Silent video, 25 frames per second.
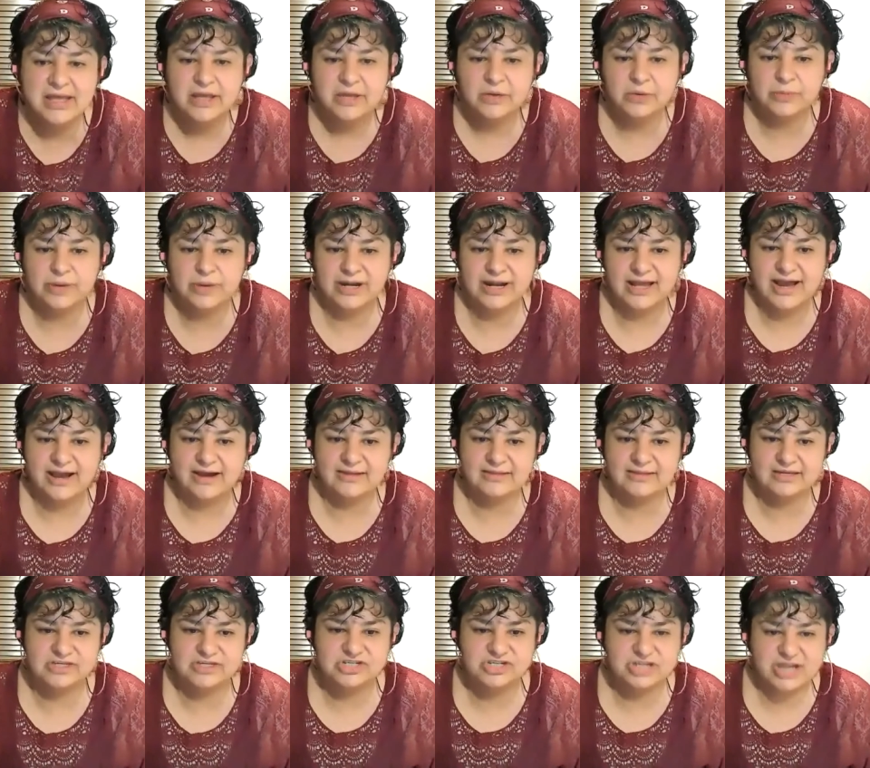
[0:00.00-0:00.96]
What are
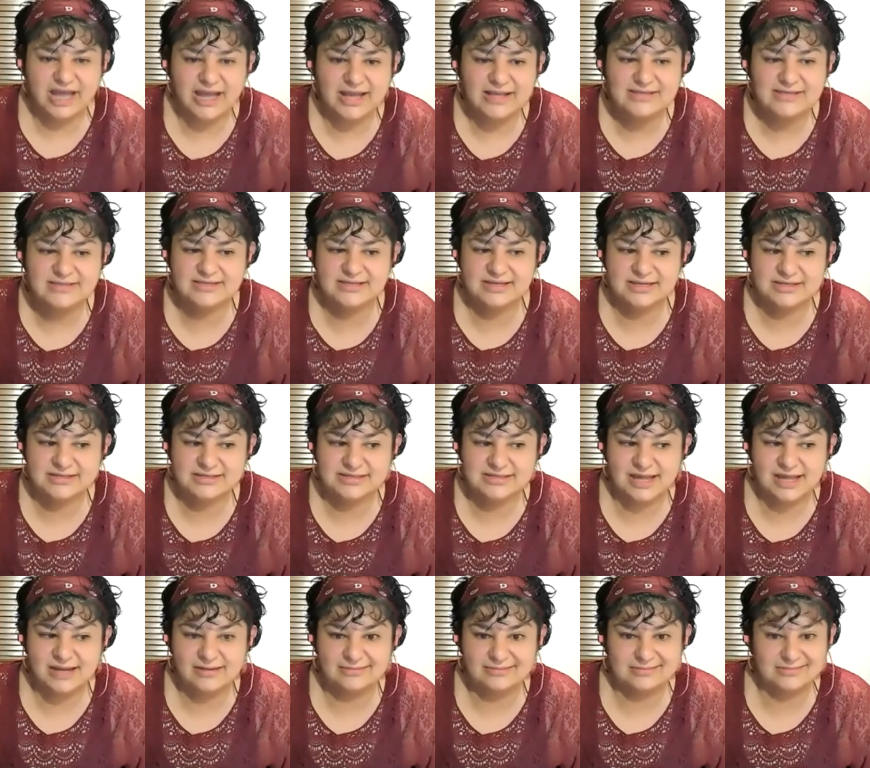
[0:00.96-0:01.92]
the chances
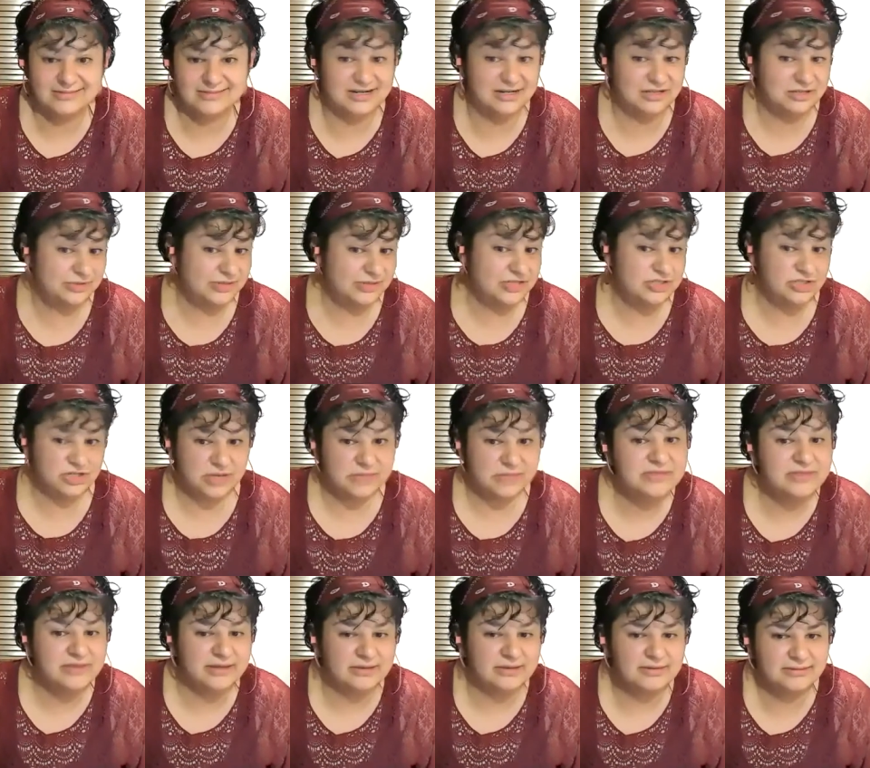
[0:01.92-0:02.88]
that they're doing
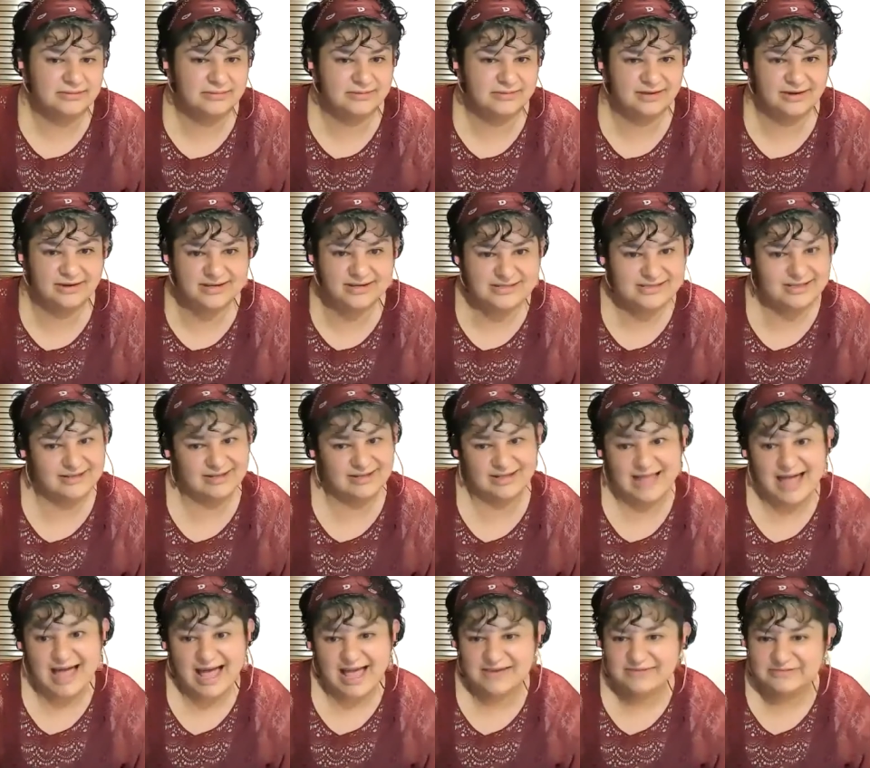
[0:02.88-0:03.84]
something? They're still
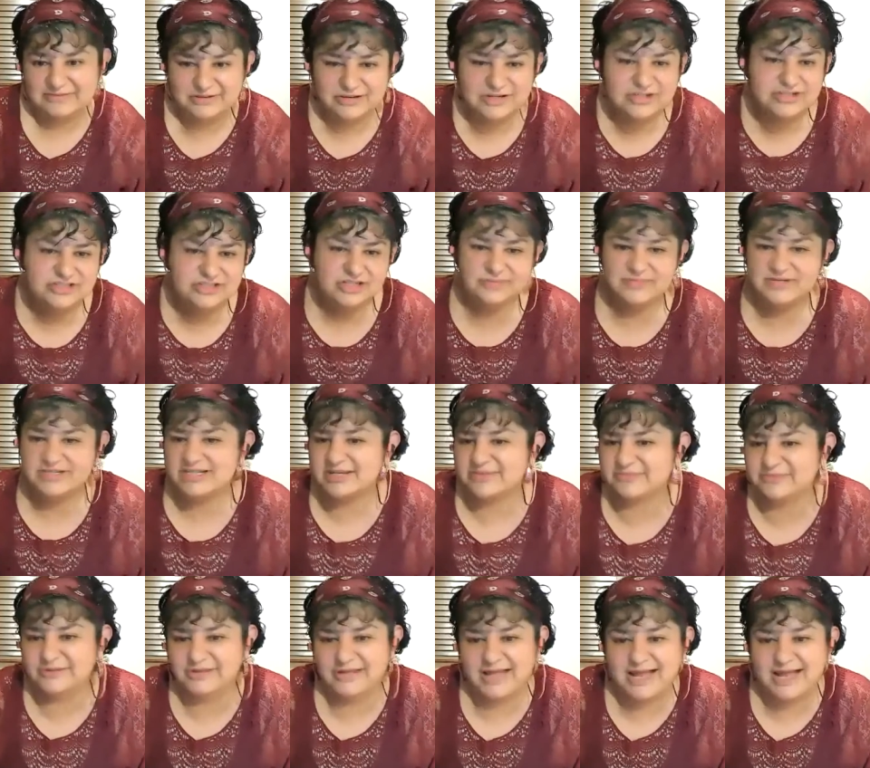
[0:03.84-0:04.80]
alive. They're still
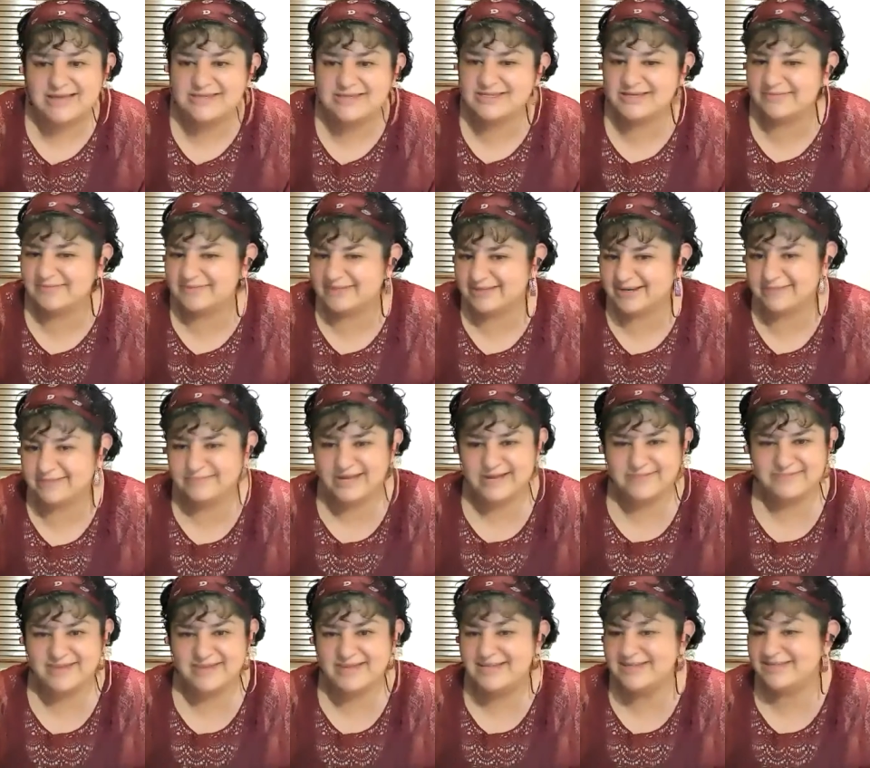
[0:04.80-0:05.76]
metabolizing. They
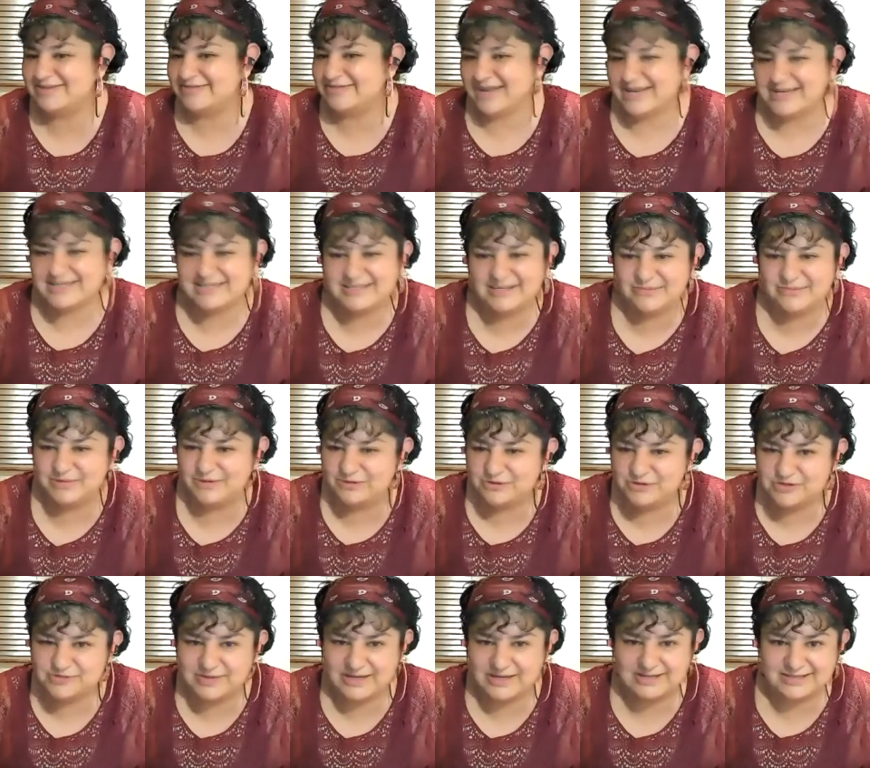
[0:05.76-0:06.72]
might be interacting with
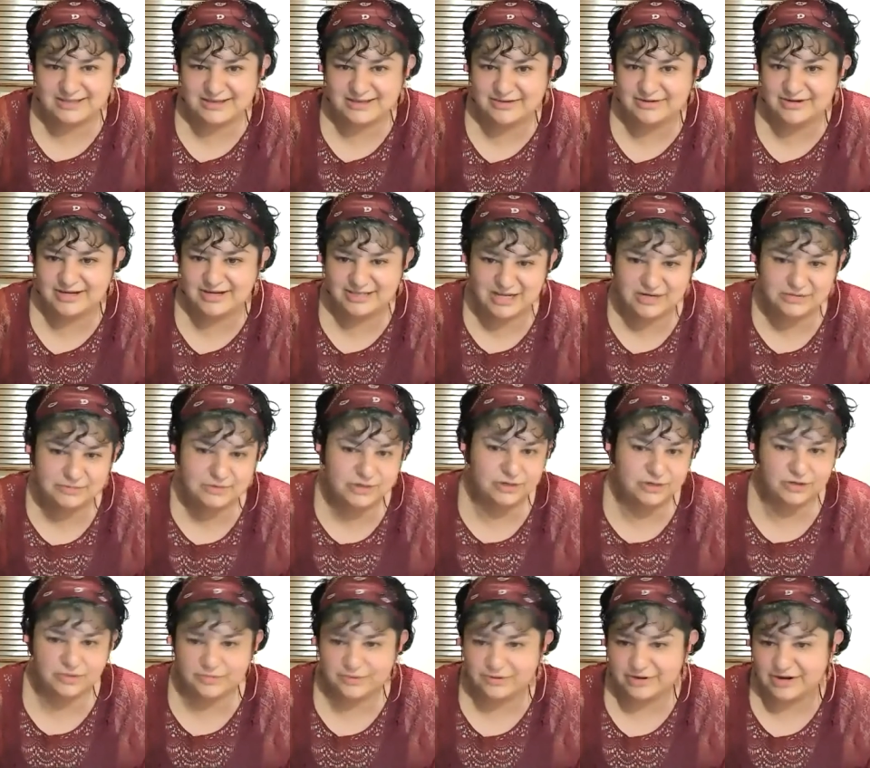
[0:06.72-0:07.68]
those bacteria that we
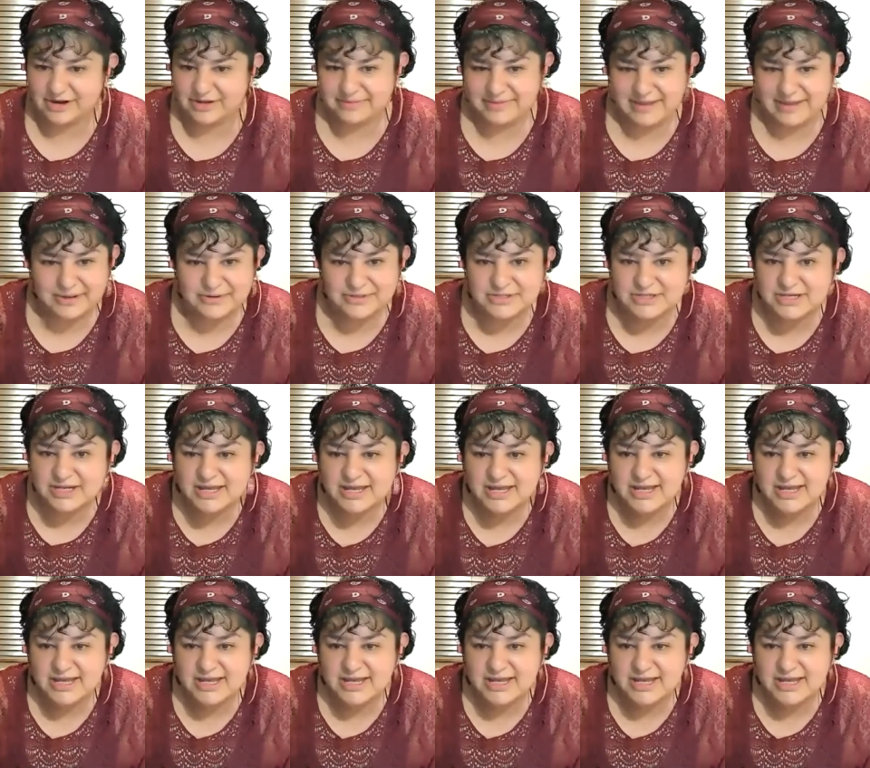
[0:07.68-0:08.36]
know more about.